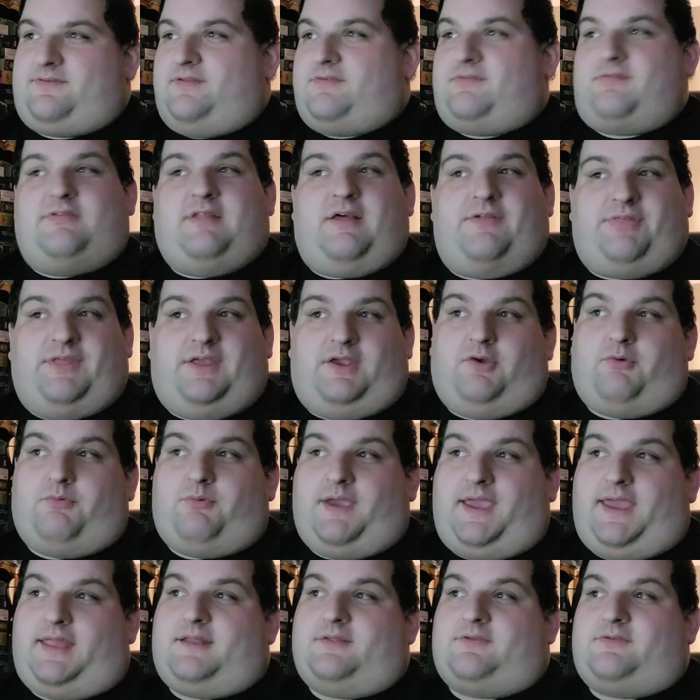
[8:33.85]
It's nothing
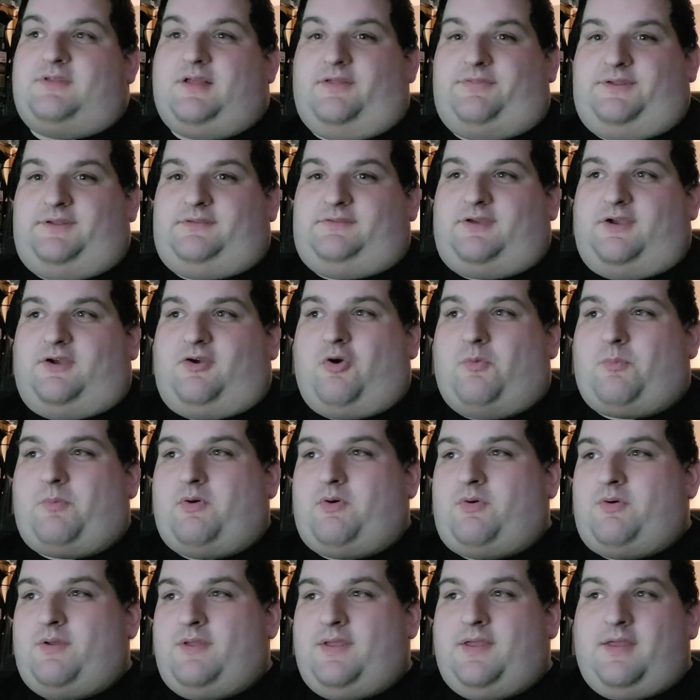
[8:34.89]
great. It's nothing
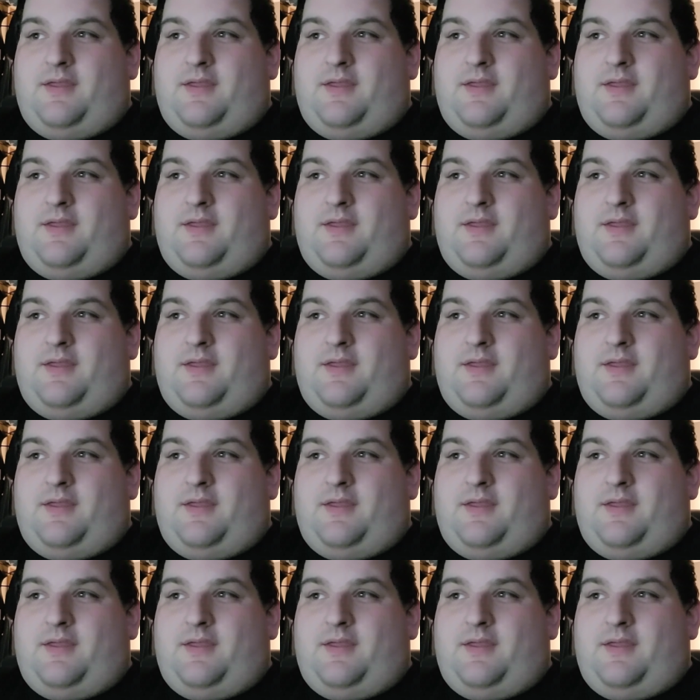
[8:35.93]
terrible.